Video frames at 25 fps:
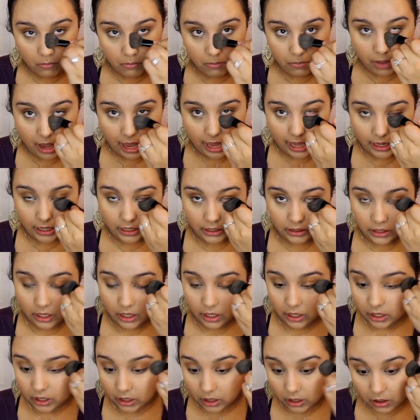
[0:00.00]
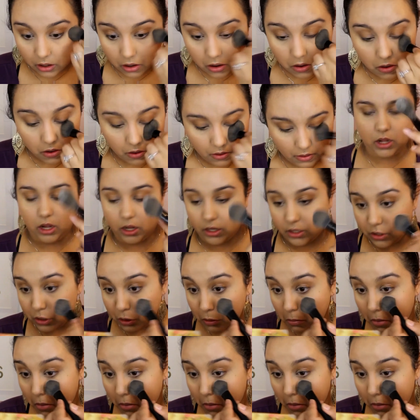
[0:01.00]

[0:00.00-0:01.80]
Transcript: patting that in. Not too